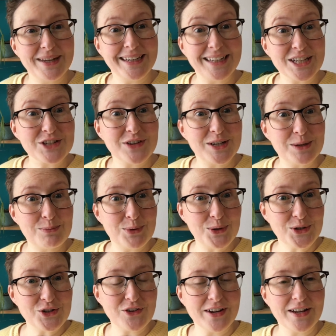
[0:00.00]
illustrated
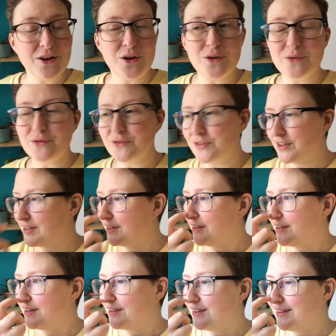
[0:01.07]
portrait of,
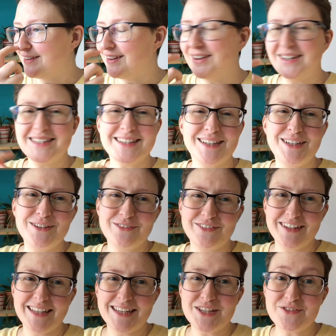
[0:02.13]
it's
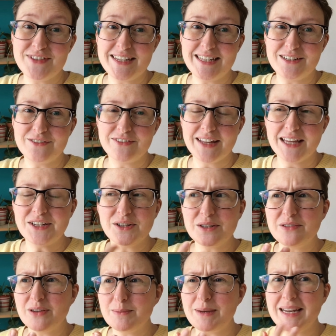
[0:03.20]
lovely, it's really lovely. I don't know
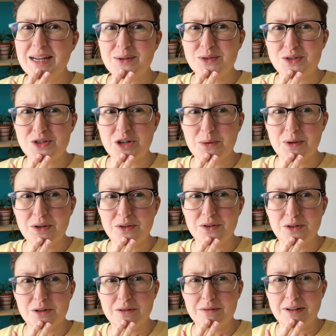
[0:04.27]
if I'm allowed to show it or
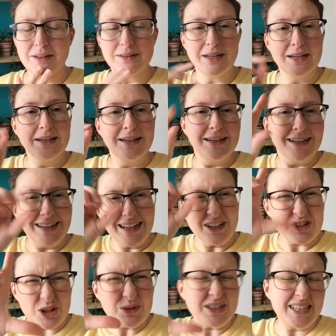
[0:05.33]
not. I'll
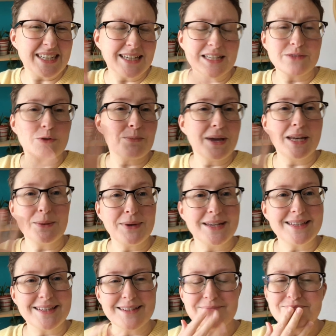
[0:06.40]
show details of it, but anyway,
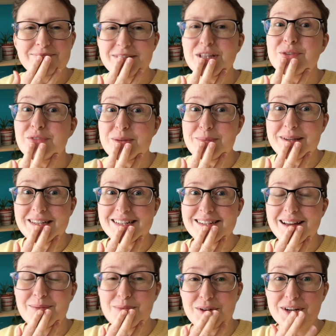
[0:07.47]
it's a lovely picture.
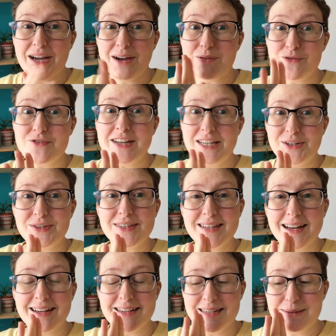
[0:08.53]
I'm gonna have a really good
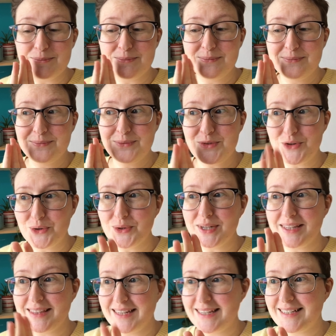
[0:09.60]
time drawing
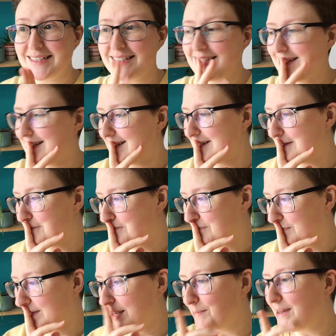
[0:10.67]
this. I
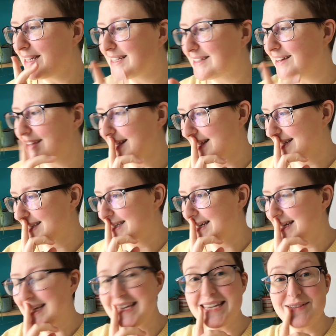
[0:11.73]
made a start yesterday
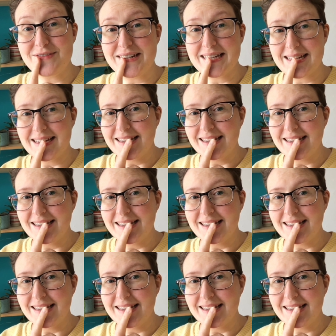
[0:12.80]
evening,